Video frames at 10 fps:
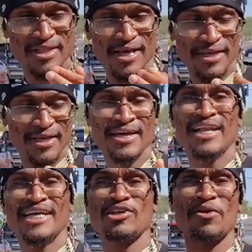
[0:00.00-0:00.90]
sorry,
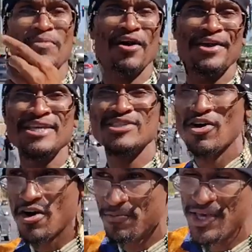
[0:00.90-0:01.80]
that's talking about
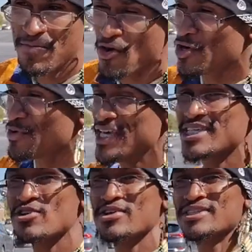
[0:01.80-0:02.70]
Esau, being marked
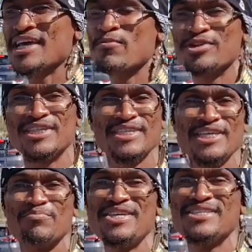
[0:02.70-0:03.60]
with Esau's name, which
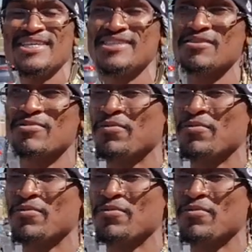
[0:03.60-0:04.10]
is his beast system,